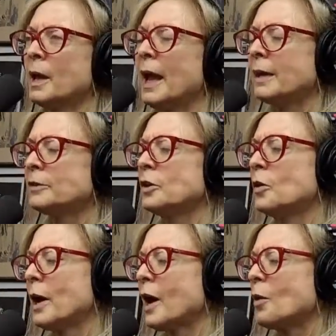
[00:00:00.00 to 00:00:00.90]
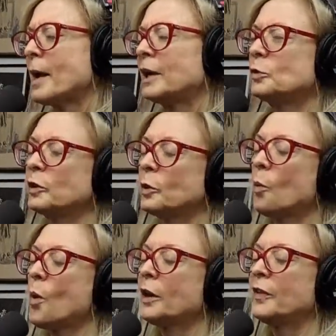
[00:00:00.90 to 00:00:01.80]
And so how badly do I
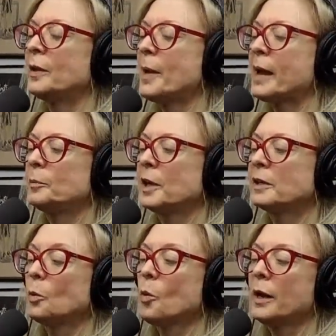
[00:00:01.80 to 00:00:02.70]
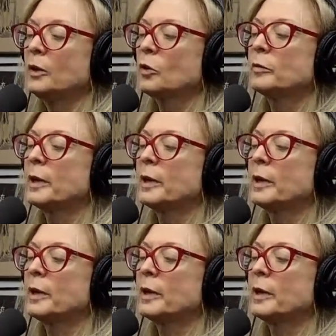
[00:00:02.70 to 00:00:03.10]
want a thing badly because I want it, or